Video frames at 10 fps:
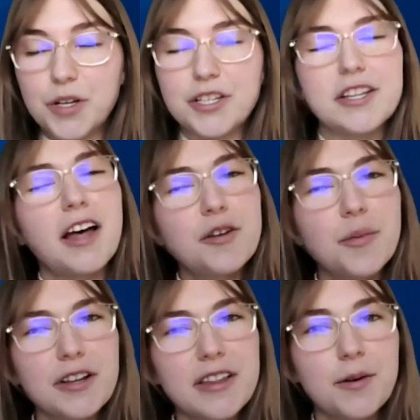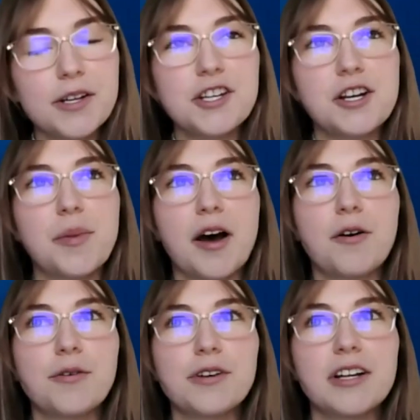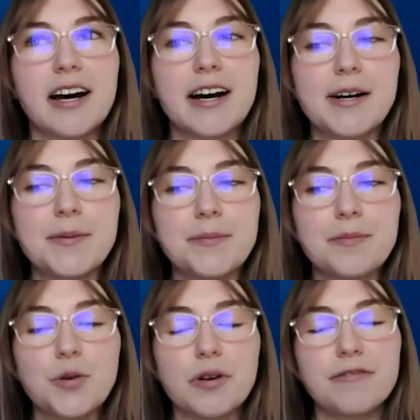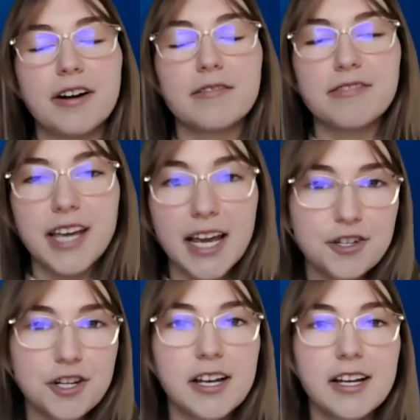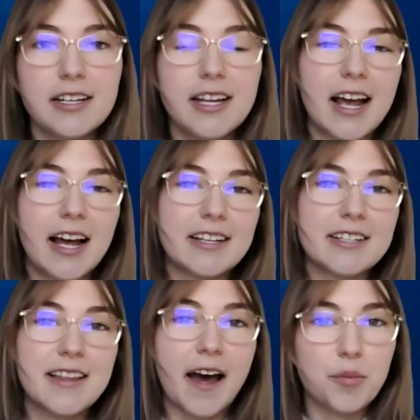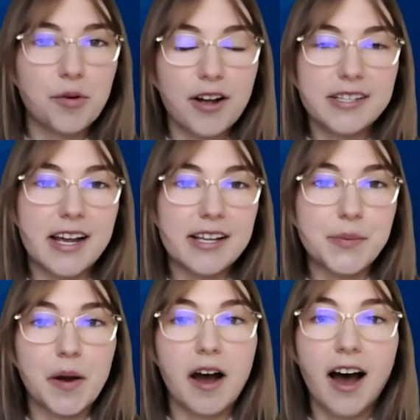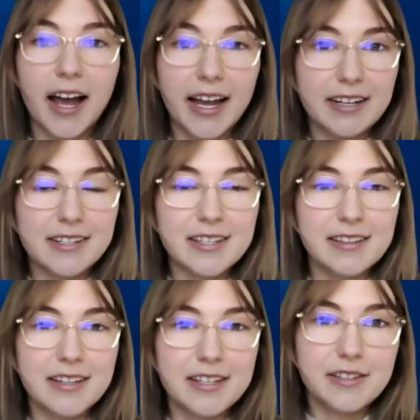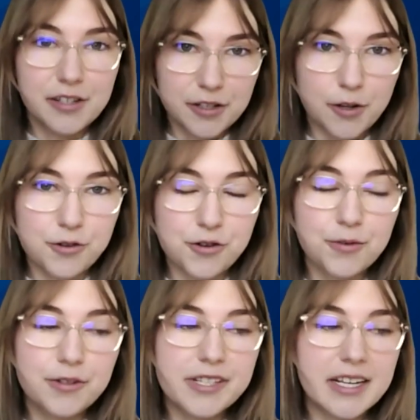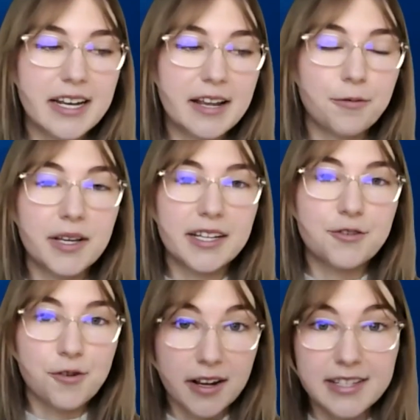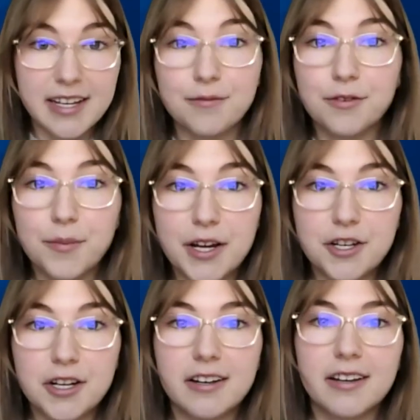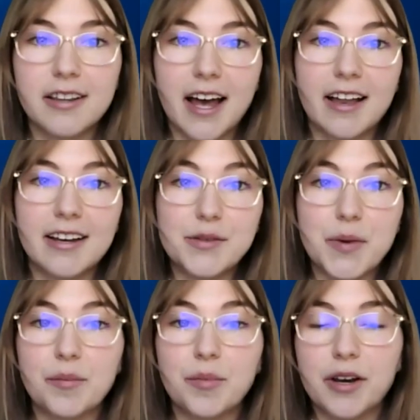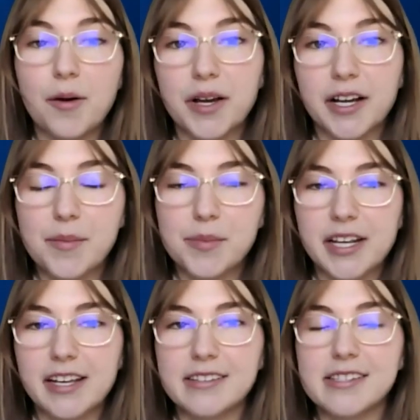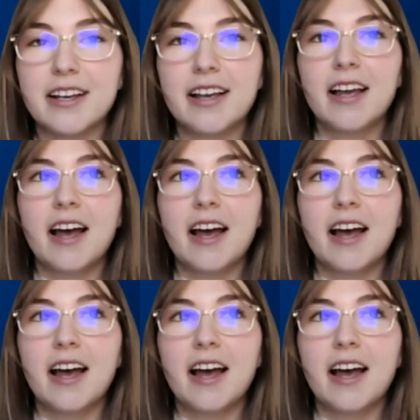But to the other part of that question about sort of verification and that process behind the disclosure rules, and if we can trust the information that is being put out by companies